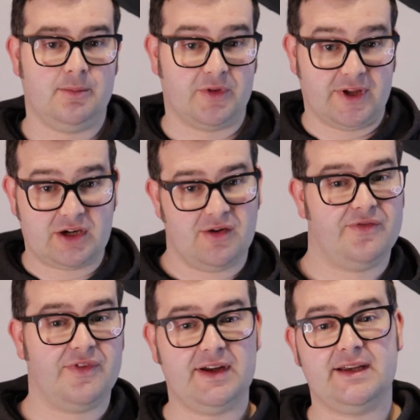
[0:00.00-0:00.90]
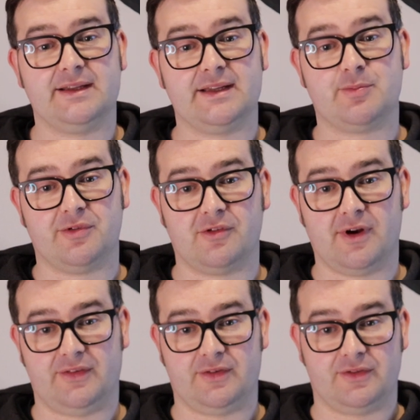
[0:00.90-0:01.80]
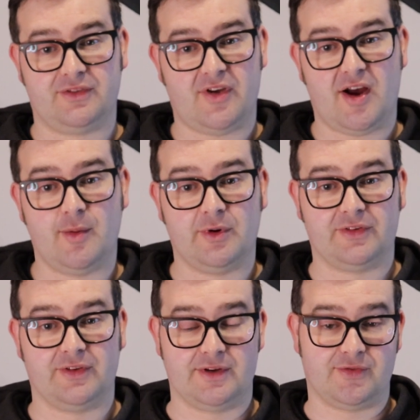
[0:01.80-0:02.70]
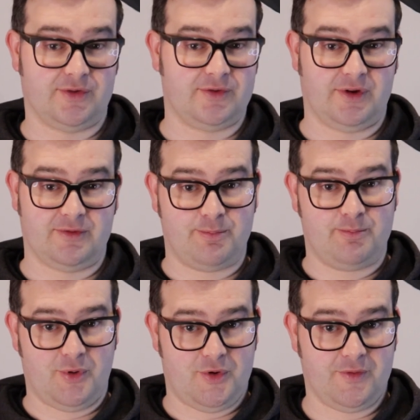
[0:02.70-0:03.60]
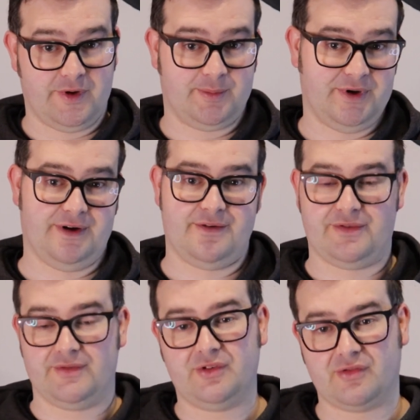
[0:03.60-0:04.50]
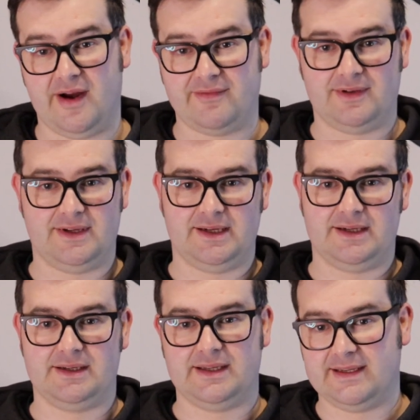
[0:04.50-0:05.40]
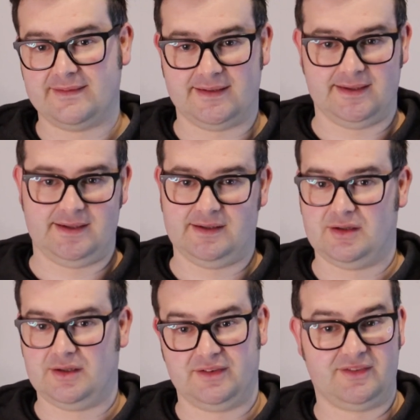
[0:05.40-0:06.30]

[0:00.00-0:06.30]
but they conveniently progress us timelessly through those boring periods of travelling and eating or